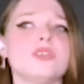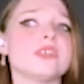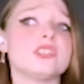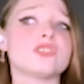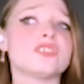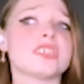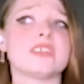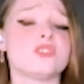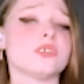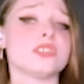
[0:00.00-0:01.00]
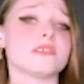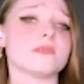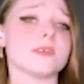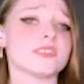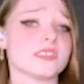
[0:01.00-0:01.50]
can just set it to a
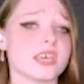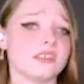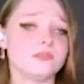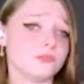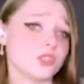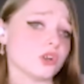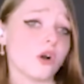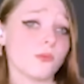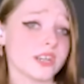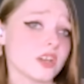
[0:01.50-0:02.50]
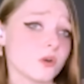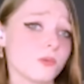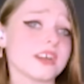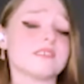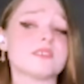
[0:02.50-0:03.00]
universe that you're already aware of,